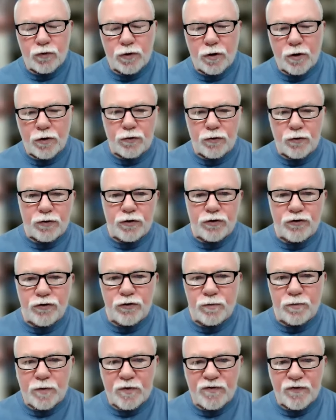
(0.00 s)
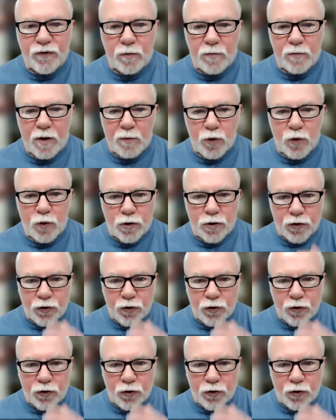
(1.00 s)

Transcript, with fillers: another edition of Before My Morning